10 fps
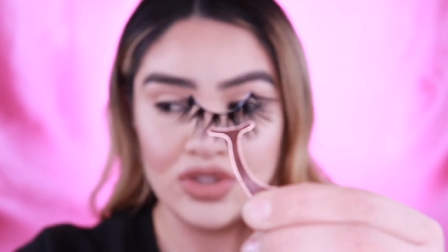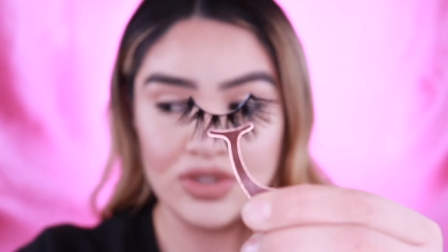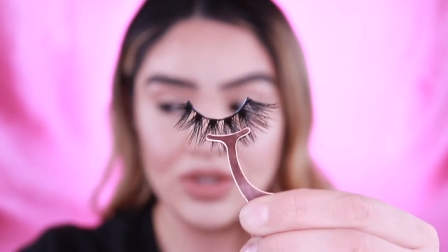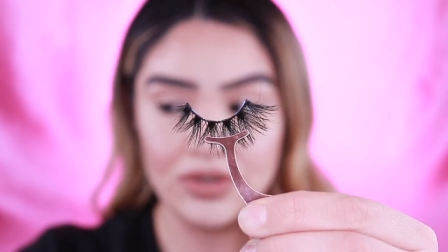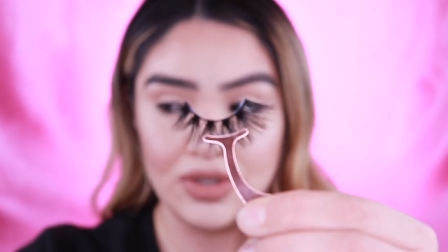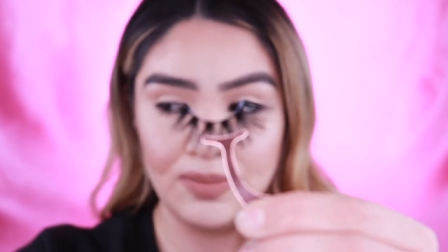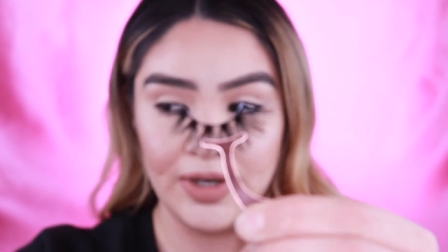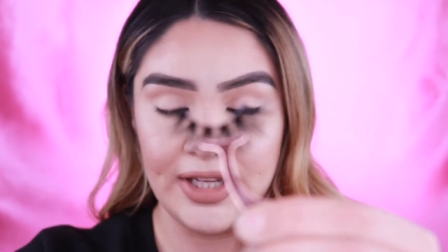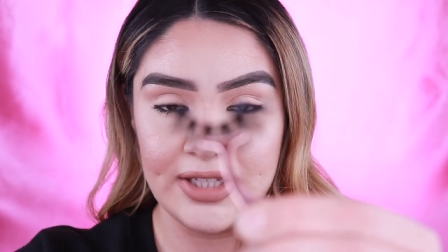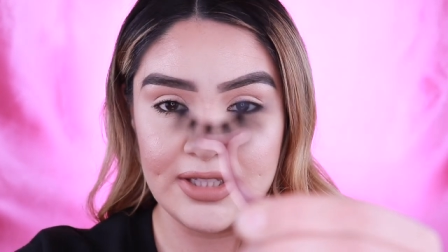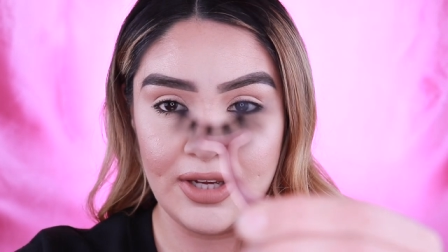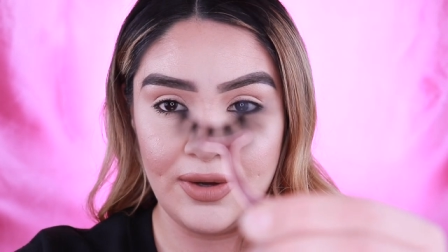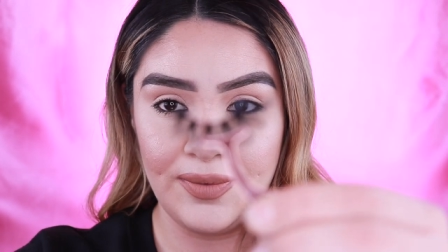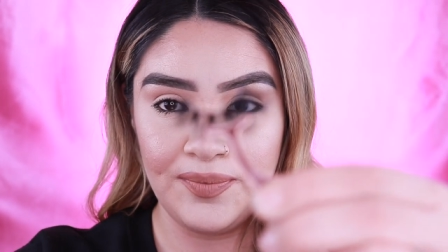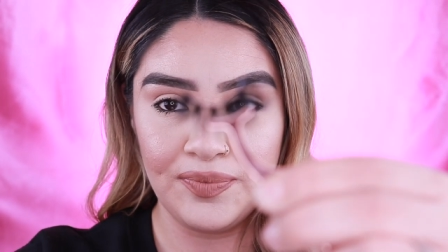So, so pretty.
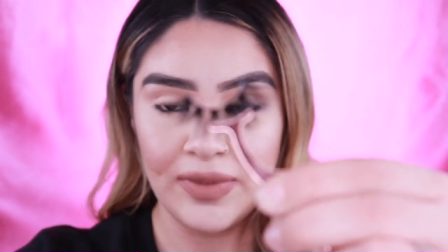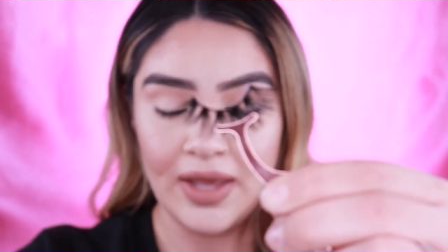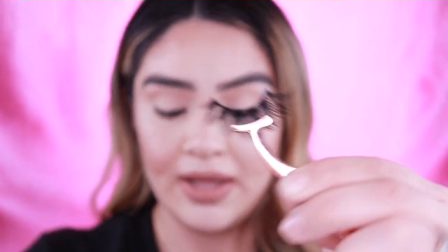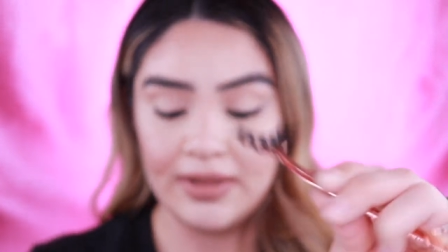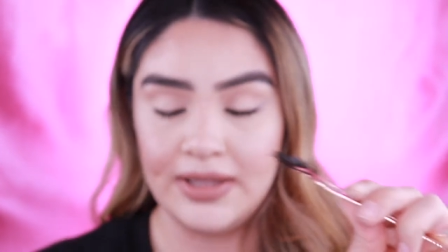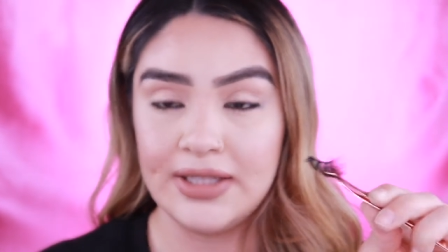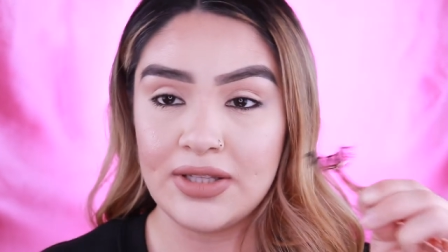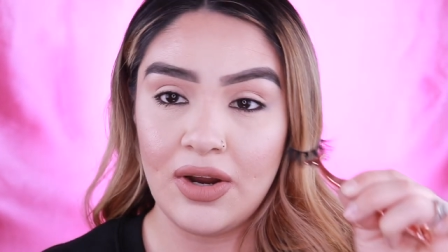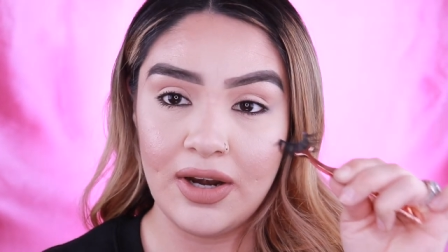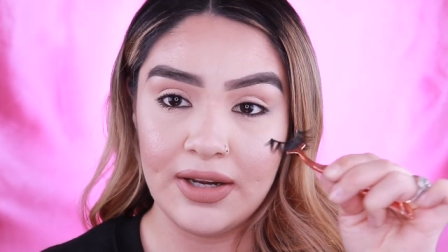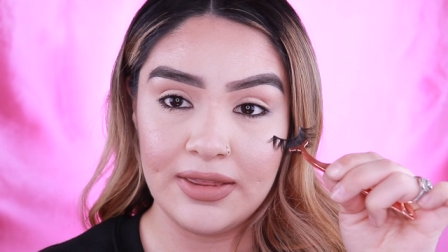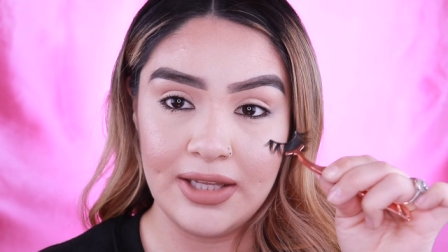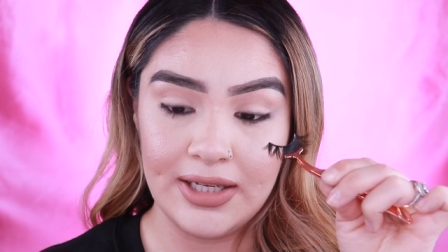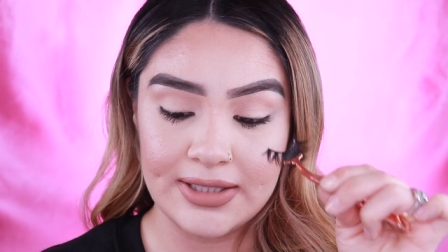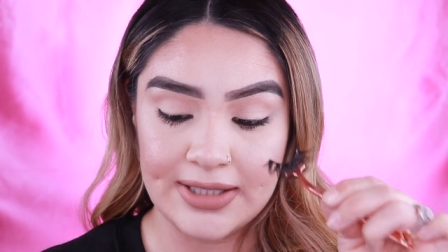So these are
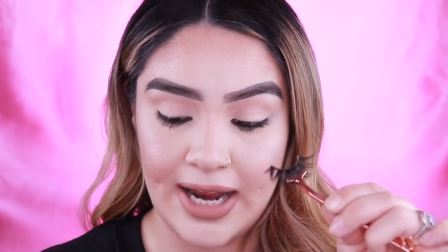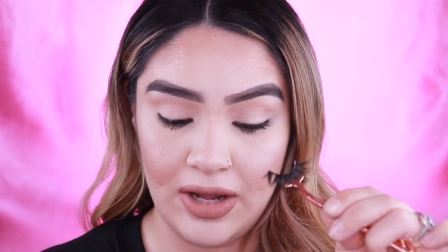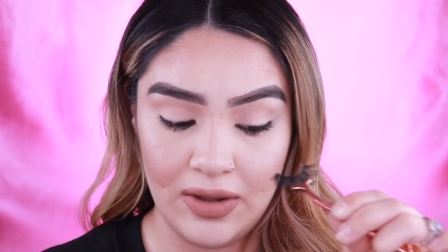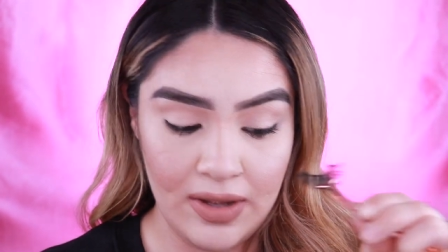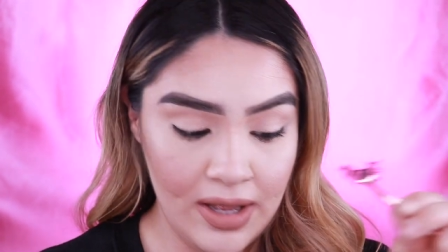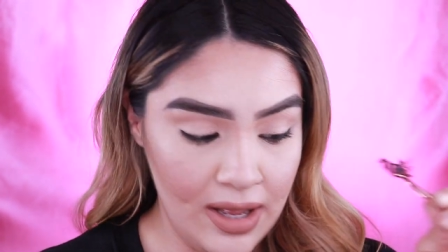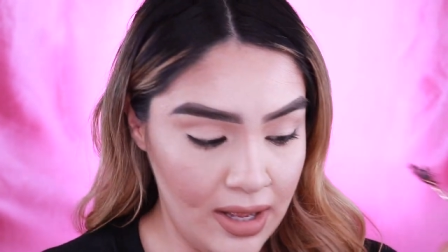the style.